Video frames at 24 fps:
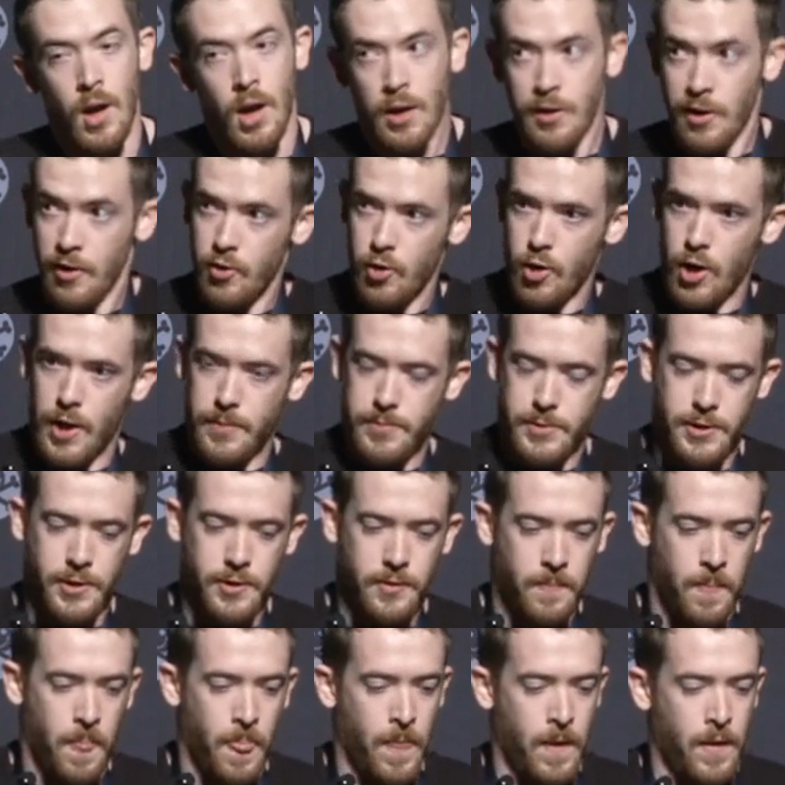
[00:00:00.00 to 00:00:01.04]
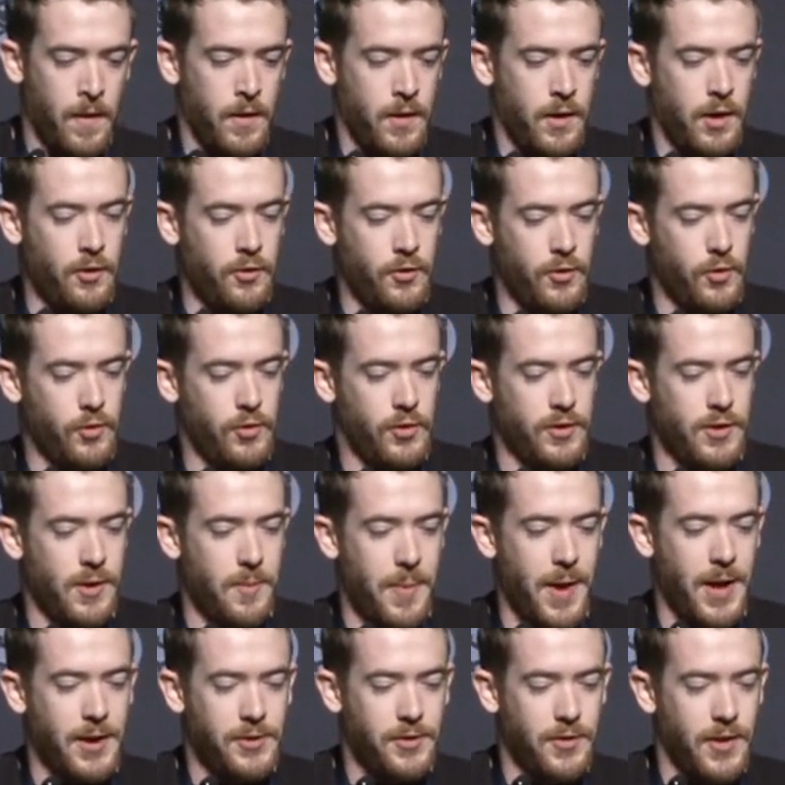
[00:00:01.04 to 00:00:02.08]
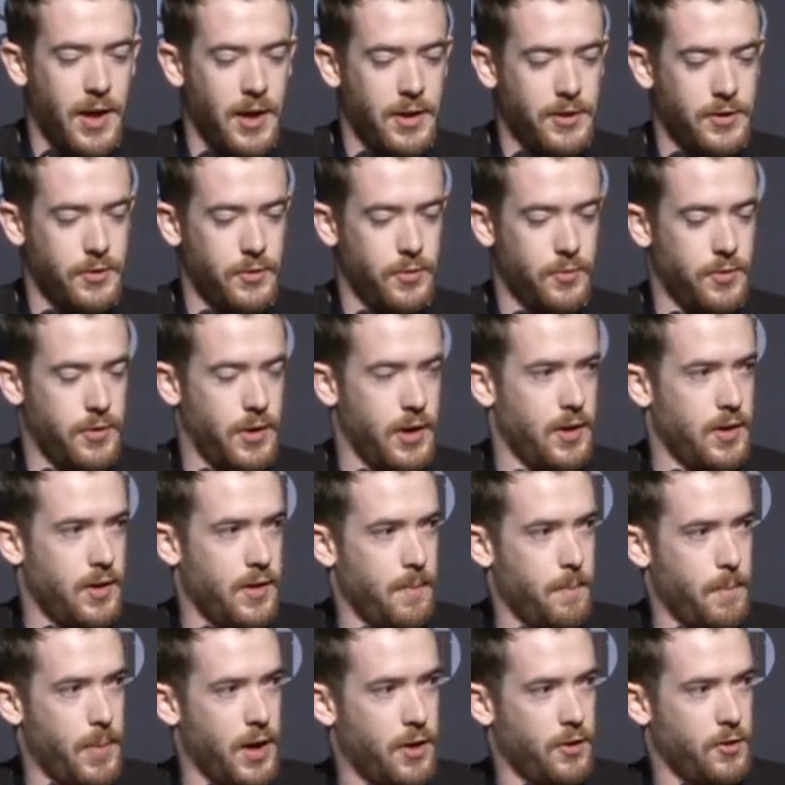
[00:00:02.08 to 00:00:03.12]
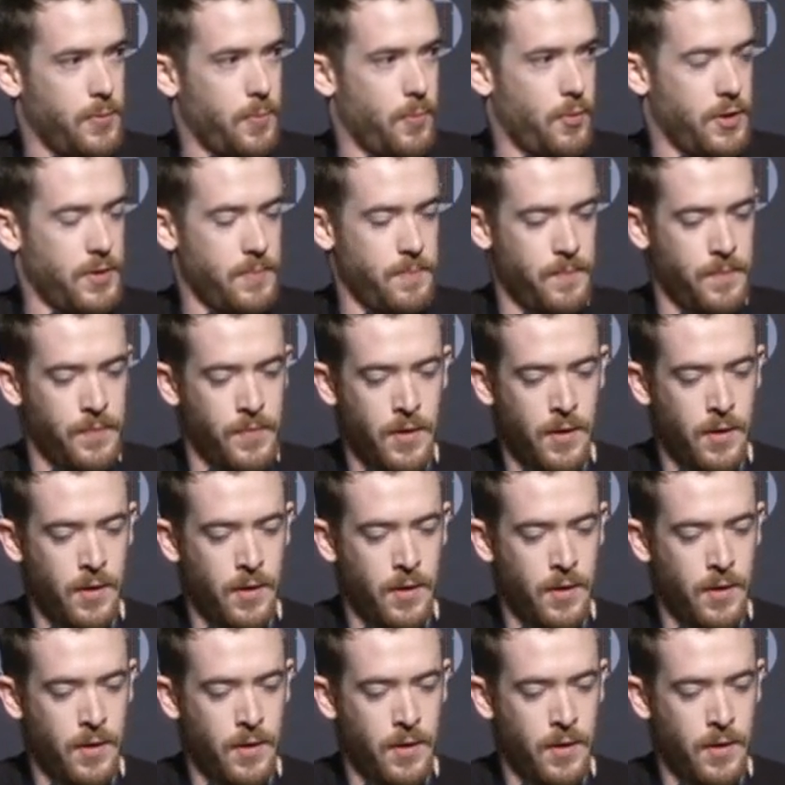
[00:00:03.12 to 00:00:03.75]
Another option is using the patch and the hash toolkit in PowerSploit.